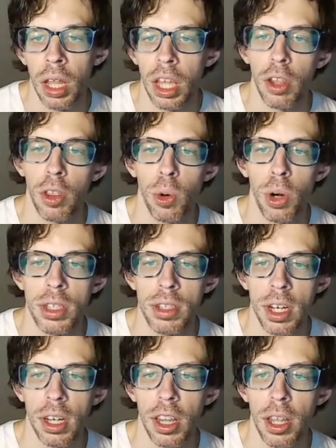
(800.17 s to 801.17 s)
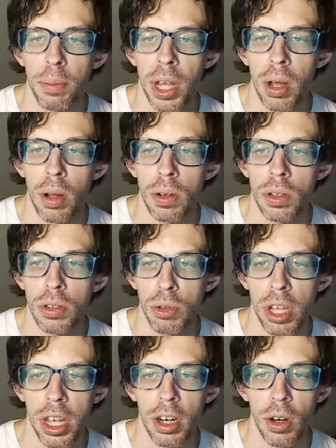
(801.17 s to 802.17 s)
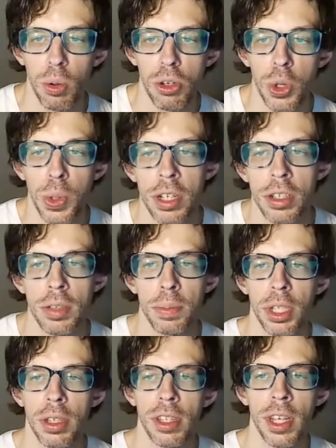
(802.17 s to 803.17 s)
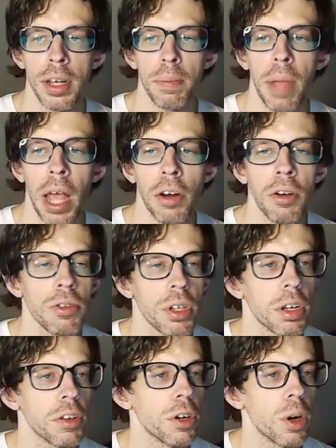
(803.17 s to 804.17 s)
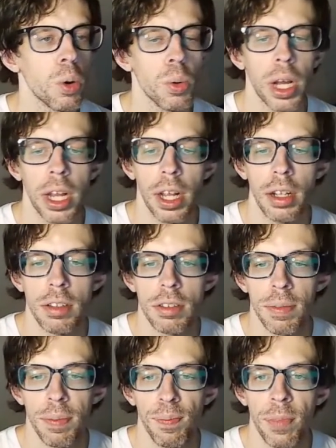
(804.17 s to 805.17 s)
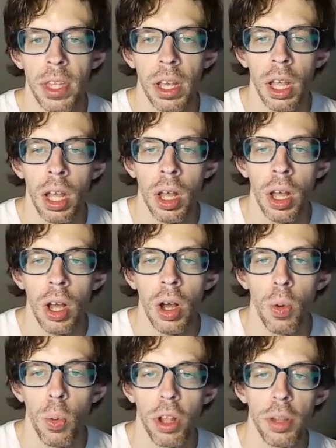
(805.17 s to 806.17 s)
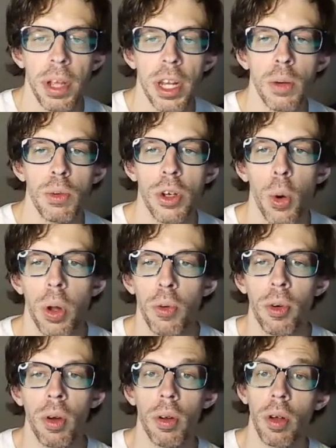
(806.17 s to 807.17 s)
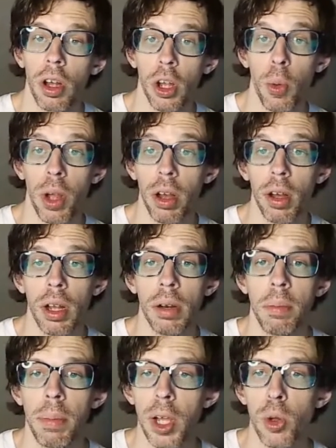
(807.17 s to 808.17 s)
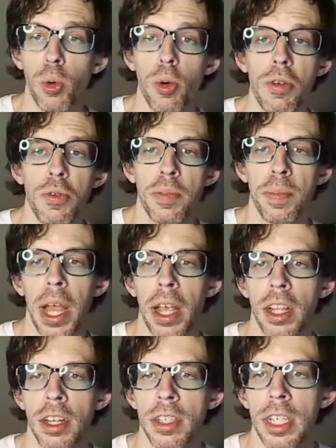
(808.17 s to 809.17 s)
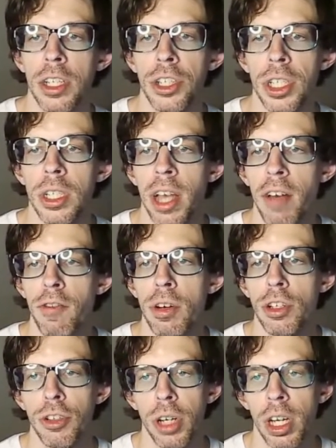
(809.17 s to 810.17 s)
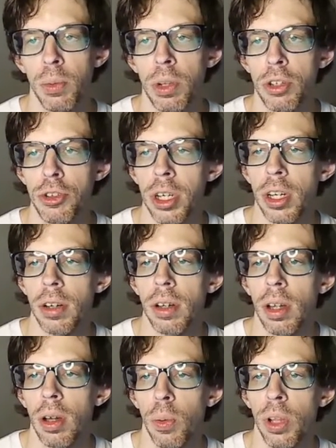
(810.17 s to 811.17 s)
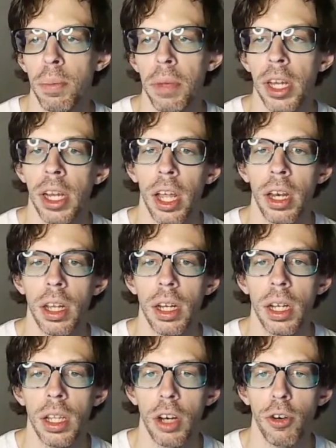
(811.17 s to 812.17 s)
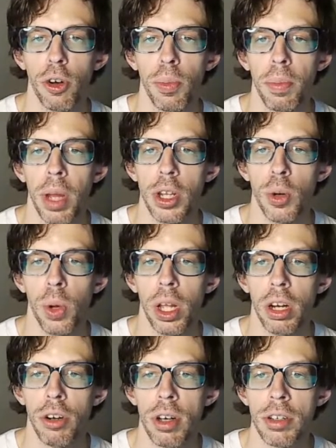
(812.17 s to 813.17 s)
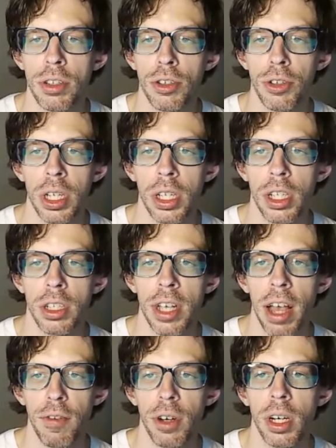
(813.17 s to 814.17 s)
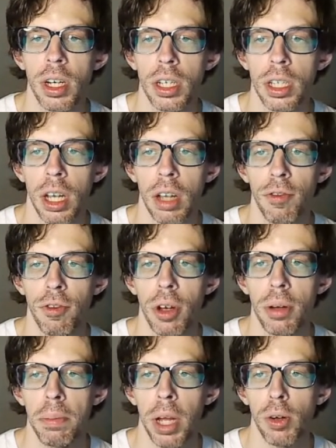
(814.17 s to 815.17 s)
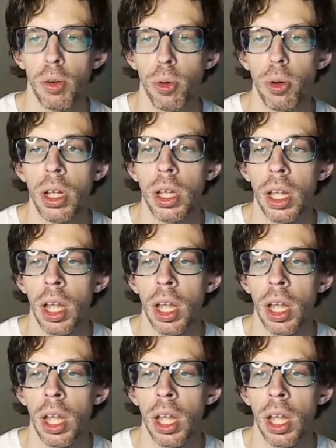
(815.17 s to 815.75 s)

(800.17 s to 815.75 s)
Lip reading: The authorities had let them down, so they had no choice but to take matters into their own hands. While the meeting was going on, McElroy was back in the D&G Tavern drinking with Trina. When the meeting ended, the group made their way across the street to the tavern to confront McElroy.